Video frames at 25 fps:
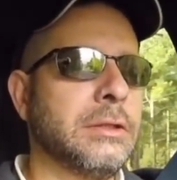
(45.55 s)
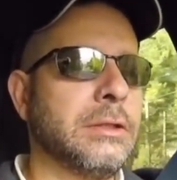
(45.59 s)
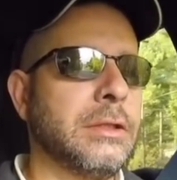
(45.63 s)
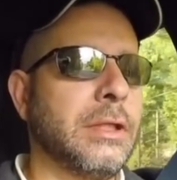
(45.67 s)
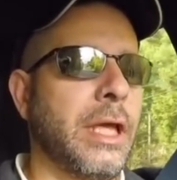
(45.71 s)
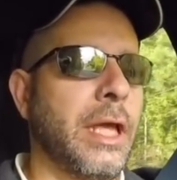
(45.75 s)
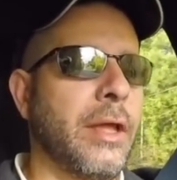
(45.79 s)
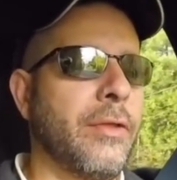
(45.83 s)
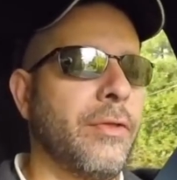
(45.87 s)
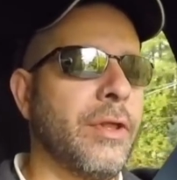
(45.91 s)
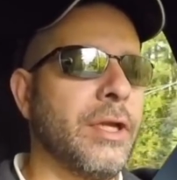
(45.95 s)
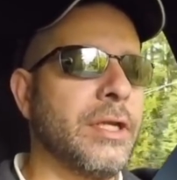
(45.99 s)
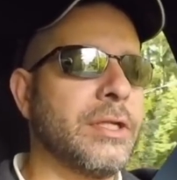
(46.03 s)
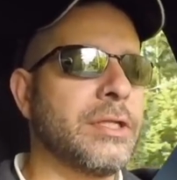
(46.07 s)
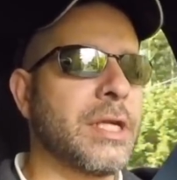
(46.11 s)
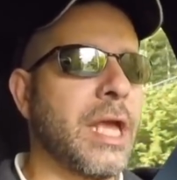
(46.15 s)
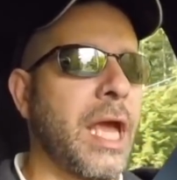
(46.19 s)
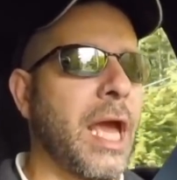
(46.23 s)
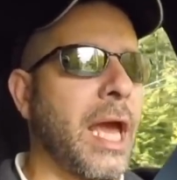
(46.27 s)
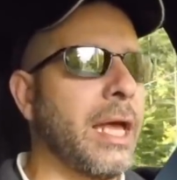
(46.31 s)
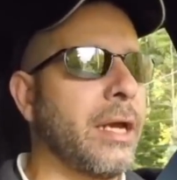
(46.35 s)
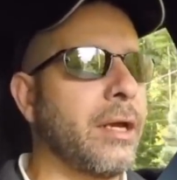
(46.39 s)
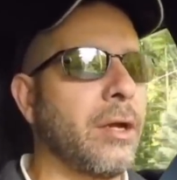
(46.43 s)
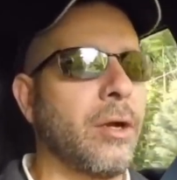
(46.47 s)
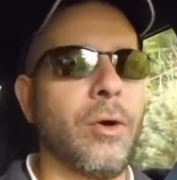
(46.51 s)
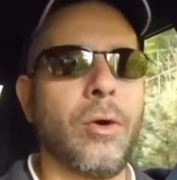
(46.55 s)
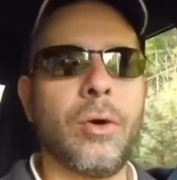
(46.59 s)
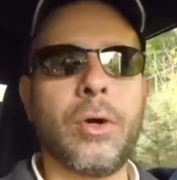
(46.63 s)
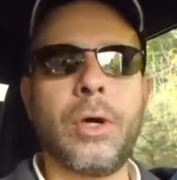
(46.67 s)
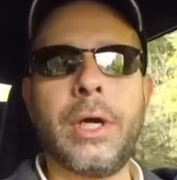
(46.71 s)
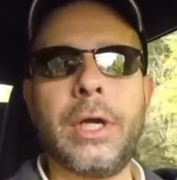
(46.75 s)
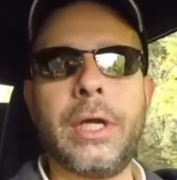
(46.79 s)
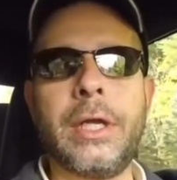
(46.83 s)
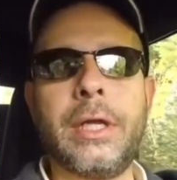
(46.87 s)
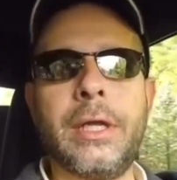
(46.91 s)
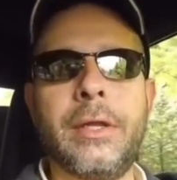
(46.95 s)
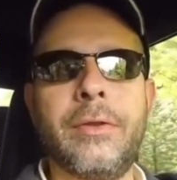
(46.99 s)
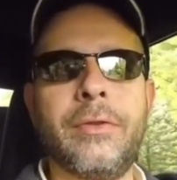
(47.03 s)
in this
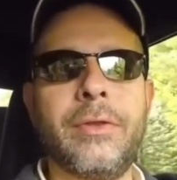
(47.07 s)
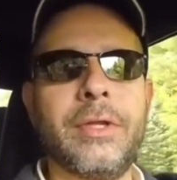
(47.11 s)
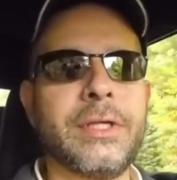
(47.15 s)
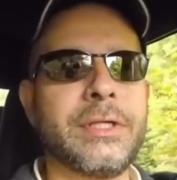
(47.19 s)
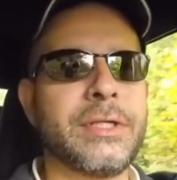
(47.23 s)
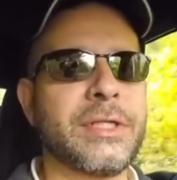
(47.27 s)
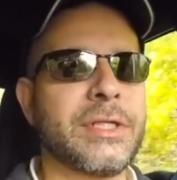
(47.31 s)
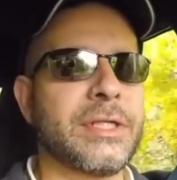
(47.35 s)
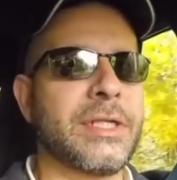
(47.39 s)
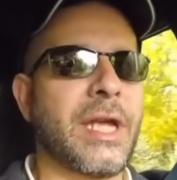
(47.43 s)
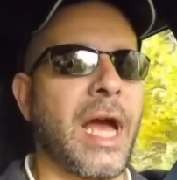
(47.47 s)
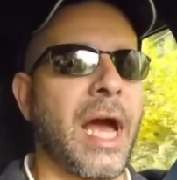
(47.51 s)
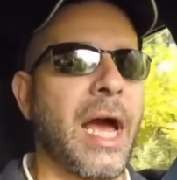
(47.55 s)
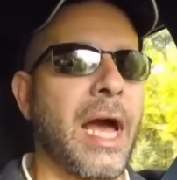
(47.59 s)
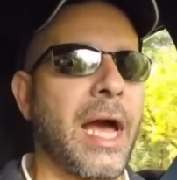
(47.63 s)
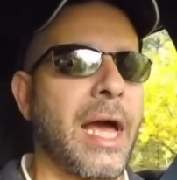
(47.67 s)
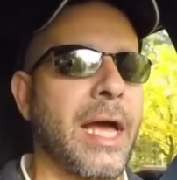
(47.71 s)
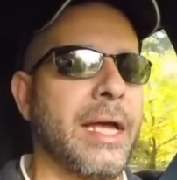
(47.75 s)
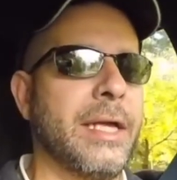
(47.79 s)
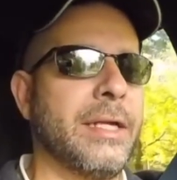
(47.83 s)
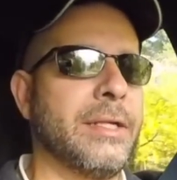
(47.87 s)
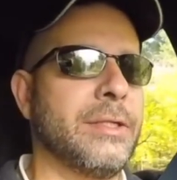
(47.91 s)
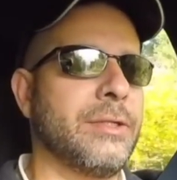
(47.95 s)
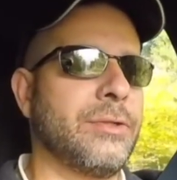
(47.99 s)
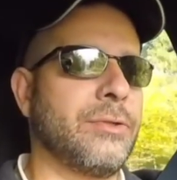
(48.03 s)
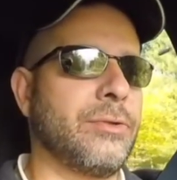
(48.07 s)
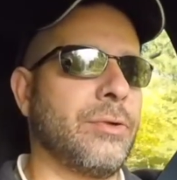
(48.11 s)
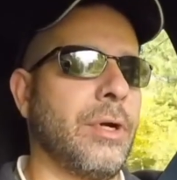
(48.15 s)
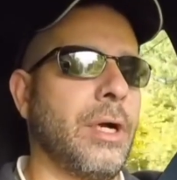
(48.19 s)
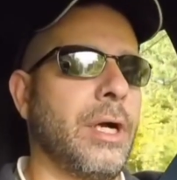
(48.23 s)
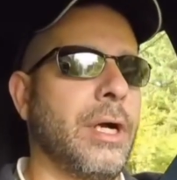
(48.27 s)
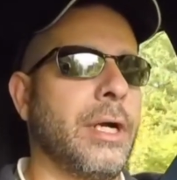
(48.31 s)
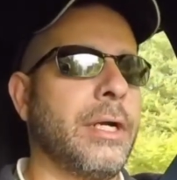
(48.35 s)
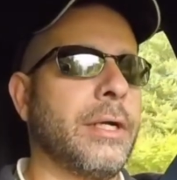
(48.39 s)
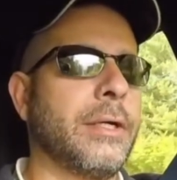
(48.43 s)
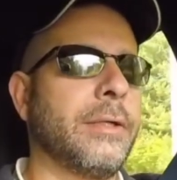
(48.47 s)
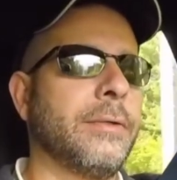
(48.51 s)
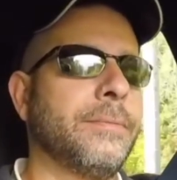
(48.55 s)
category, in this size
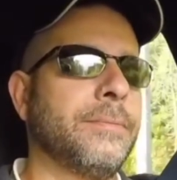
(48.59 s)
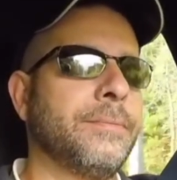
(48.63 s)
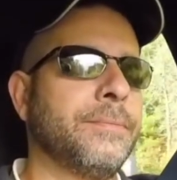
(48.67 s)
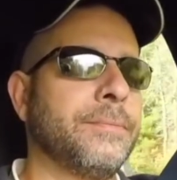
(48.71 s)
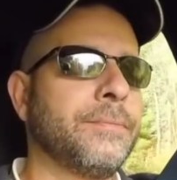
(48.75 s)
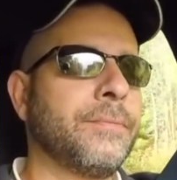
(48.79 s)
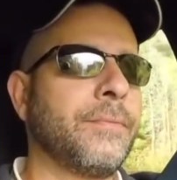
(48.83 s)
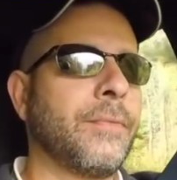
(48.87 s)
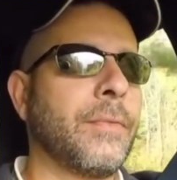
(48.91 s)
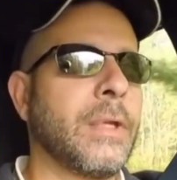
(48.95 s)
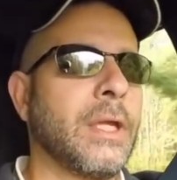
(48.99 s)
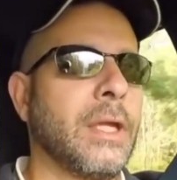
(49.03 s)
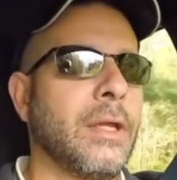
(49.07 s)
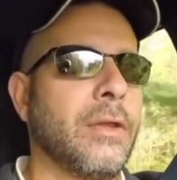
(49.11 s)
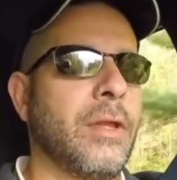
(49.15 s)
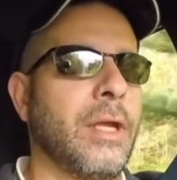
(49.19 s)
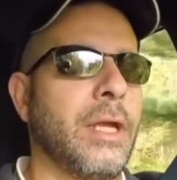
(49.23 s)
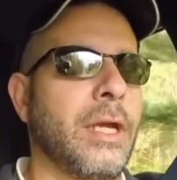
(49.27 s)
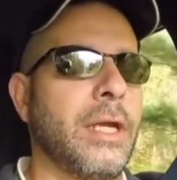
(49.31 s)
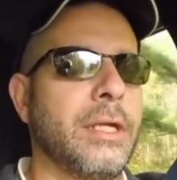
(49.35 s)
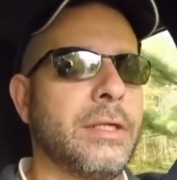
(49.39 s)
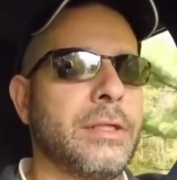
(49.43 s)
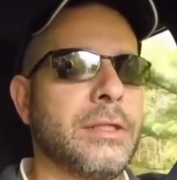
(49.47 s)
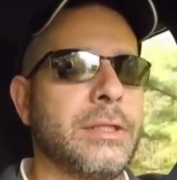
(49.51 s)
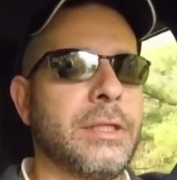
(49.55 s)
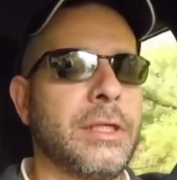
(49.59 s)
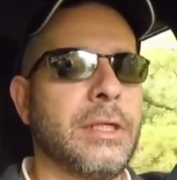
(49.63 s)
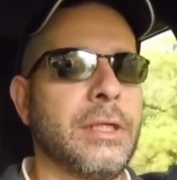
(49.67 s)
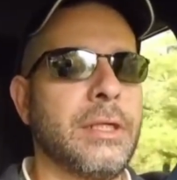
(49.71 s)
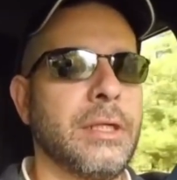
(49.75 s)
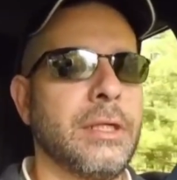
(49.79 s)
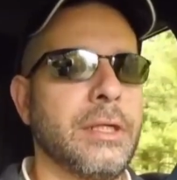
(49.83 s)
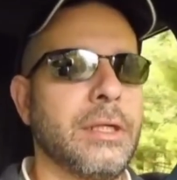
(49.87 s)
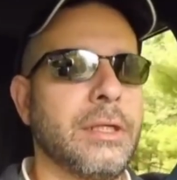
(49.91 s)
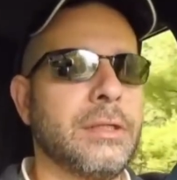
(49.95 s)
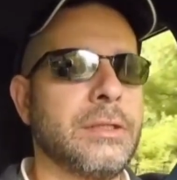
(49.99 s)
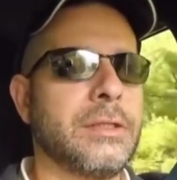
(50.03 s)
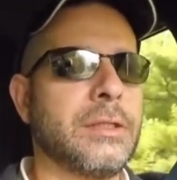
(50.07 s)
truck, that it
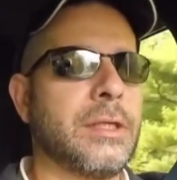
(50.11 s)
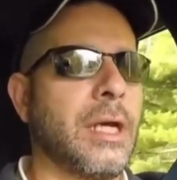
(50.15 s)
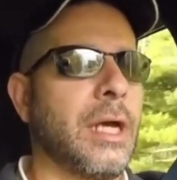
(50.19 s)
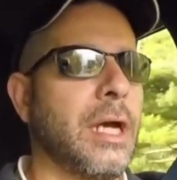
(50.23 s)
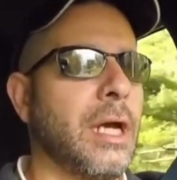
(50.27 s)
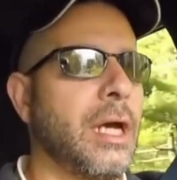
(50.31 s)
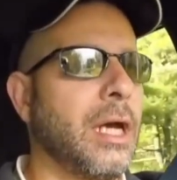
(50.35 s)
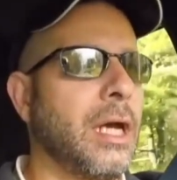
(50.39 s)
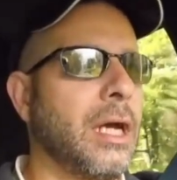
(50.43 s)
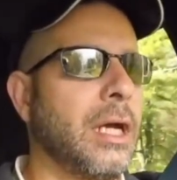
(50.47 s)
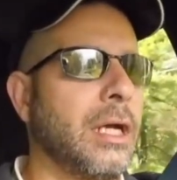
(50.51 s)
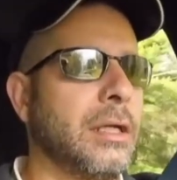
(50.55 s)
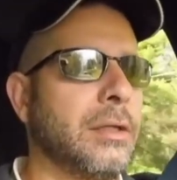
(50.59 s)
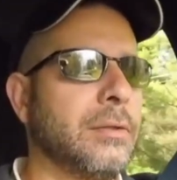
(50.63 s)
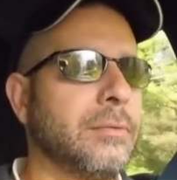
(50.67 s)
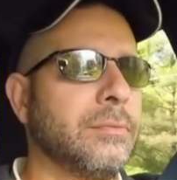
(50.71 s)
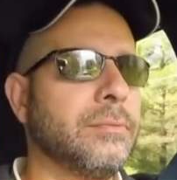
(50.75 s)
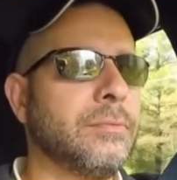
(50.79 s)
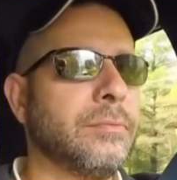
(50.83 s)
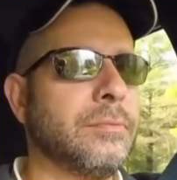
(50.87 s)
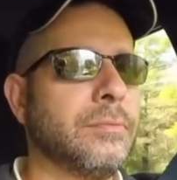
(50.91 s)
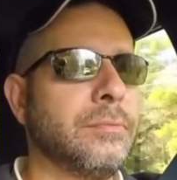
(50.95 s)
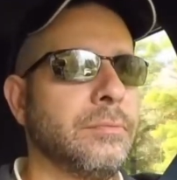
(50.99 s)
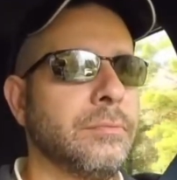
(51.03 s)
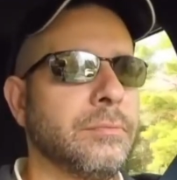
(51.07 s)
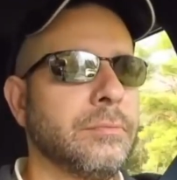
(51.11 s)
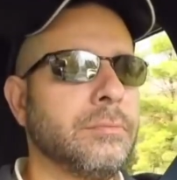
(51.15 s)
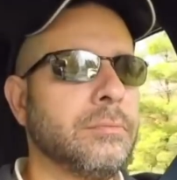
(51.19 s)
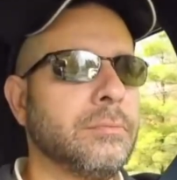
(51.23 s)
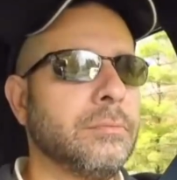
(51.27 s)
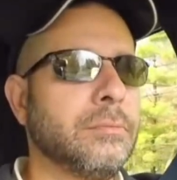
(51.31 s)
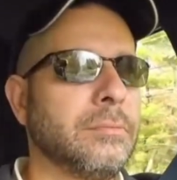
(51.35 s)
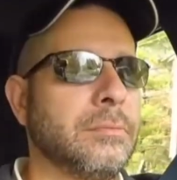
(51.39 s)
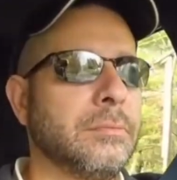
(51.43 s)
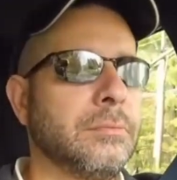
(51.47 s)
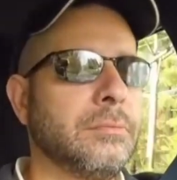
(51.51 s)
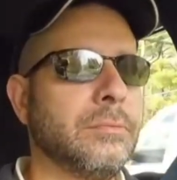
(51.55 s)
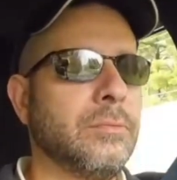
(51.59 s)
is
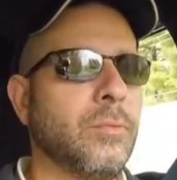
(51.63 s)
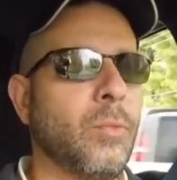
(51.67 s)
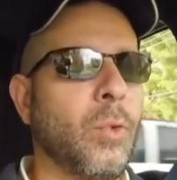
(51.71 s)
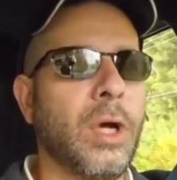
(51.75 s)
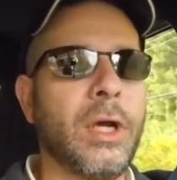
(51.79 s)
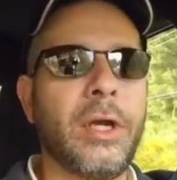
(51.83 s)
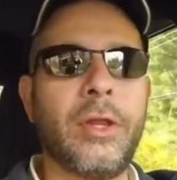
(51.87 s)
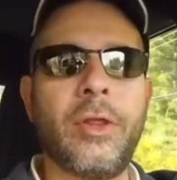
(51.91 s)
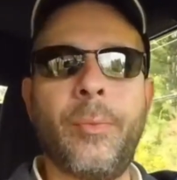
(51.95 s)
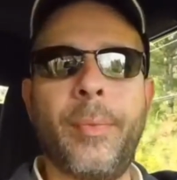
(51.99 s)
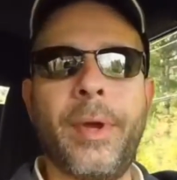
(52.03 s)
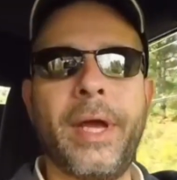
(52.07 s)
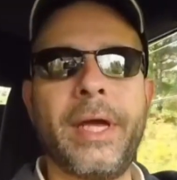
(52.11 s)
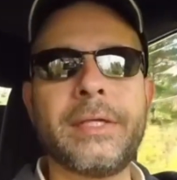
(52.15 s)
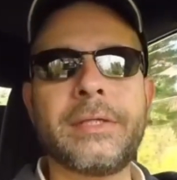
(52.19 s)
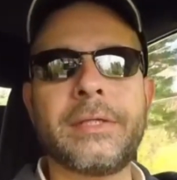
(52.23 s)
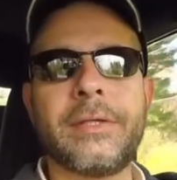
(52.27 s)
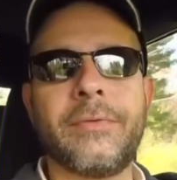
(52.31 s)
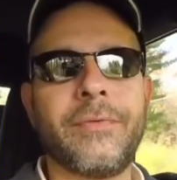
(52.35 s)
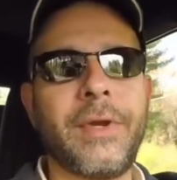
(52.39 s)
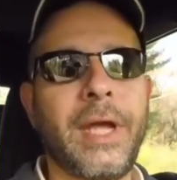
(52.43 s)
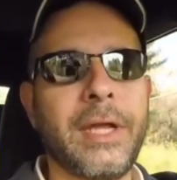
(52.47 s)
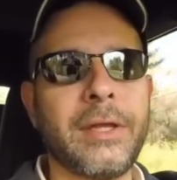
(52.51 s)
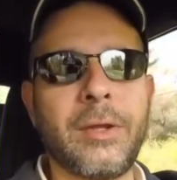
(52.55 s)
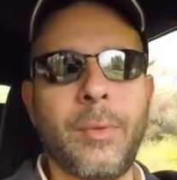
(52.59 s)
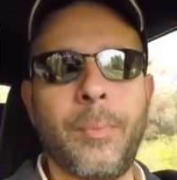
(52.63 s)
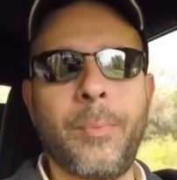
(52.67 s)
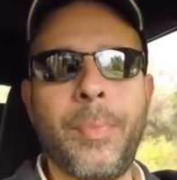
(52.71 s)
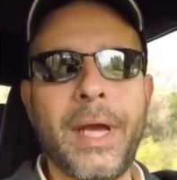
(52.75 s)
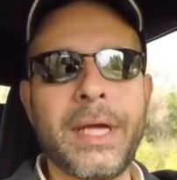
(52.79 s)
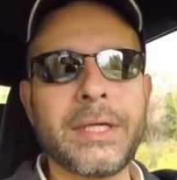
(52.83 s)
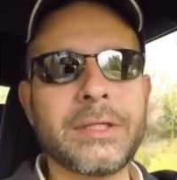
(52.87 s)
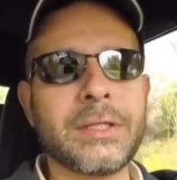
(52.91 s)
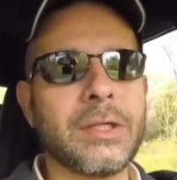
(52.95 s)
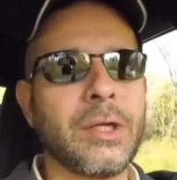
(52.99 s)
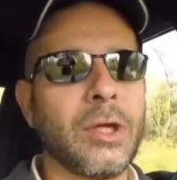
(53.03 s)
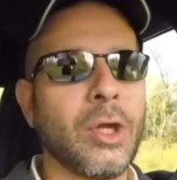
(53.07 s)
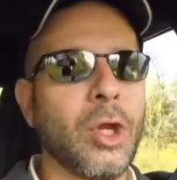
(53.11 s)
one of the best, if not the
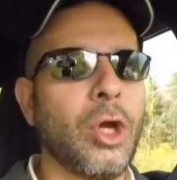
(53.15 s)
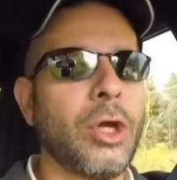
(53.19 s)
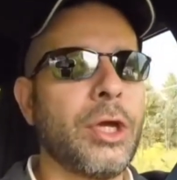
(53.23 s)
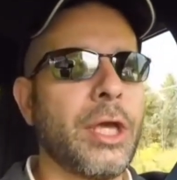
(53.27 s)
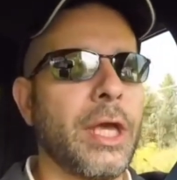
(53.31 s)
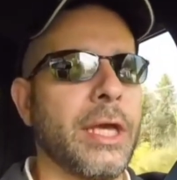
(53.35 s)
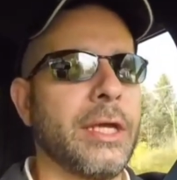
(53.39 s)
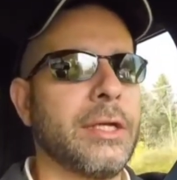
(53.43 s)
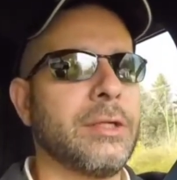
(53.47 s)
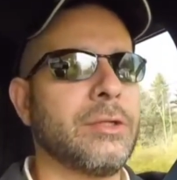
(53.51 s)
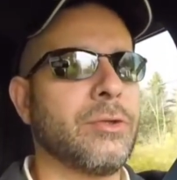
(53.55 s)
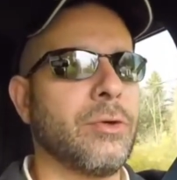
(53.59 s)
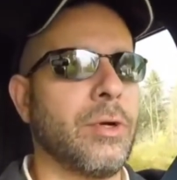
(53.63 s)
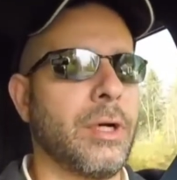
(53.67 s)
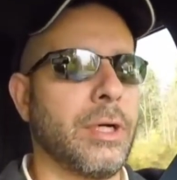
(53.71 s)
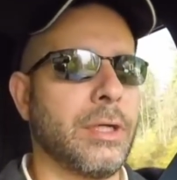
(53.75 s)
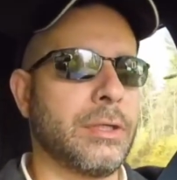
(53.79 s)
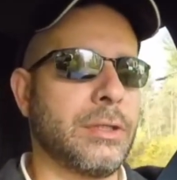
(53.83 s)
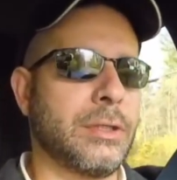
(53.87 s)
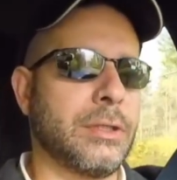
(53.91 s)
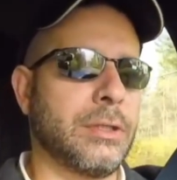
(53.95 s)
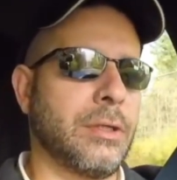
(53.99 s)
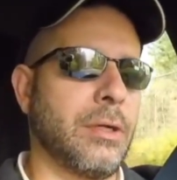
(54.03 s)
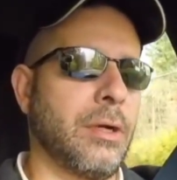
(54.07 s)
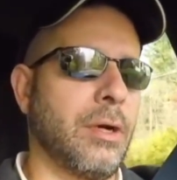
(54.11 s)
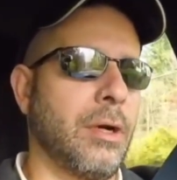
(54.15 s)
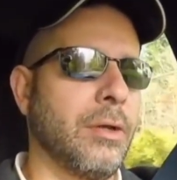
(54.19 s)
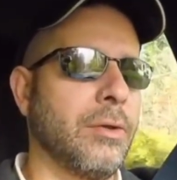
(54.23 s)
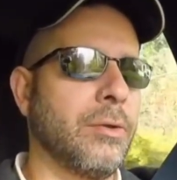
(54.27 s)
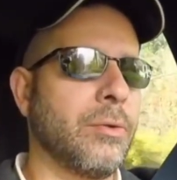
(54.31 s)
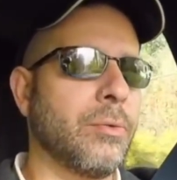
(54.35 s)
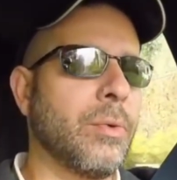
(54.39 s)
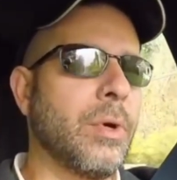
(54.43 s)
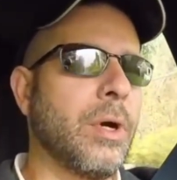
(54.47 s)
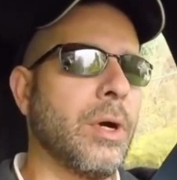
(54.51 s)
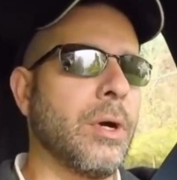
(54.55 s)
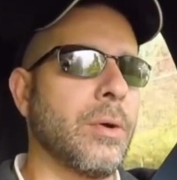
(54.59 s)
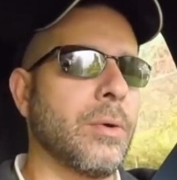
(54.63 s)
best looking trucks on the
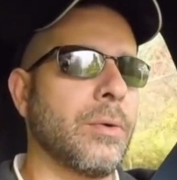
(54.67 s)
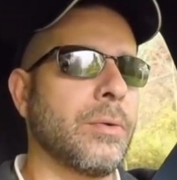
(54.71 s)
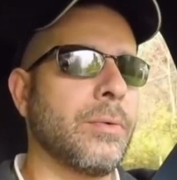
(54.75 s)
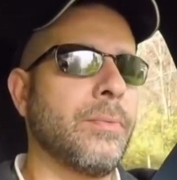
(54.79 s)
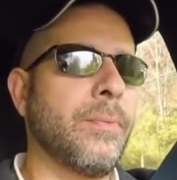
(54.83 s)
road.